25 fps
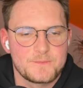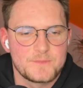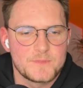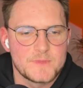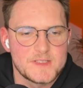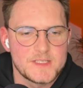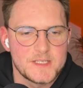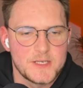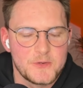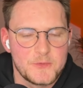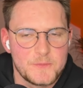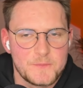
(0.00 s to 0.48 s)

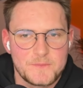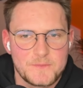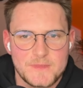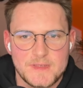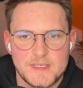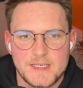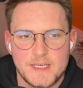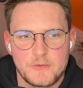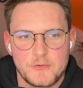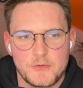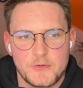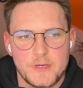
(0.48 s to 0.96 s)
So
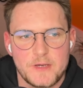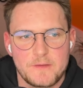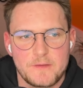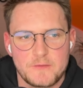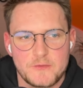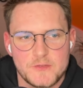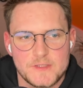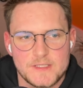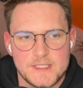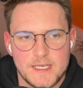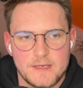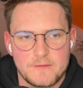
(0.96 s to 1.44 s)
yeah, you have to
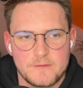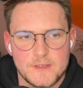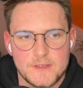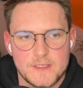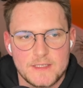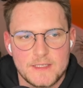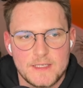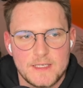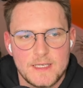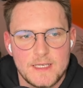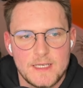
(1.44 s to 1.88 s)
save it.